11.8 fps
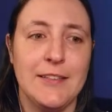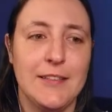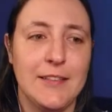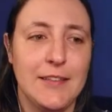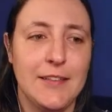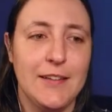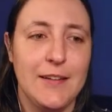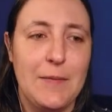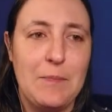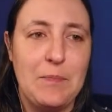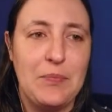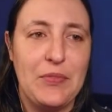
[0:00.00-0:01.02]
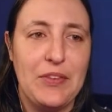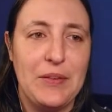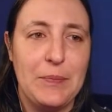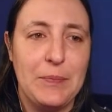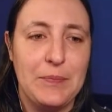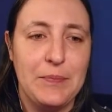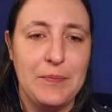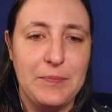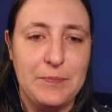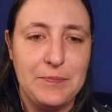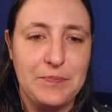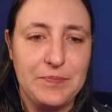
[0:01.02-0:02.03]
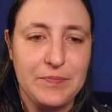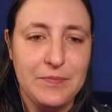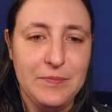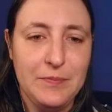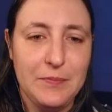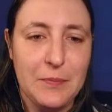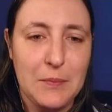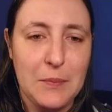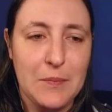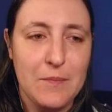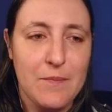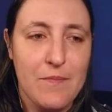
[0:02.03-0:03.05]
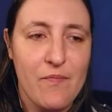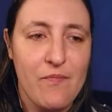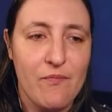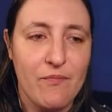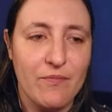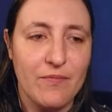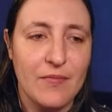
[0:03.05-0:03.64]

(silence)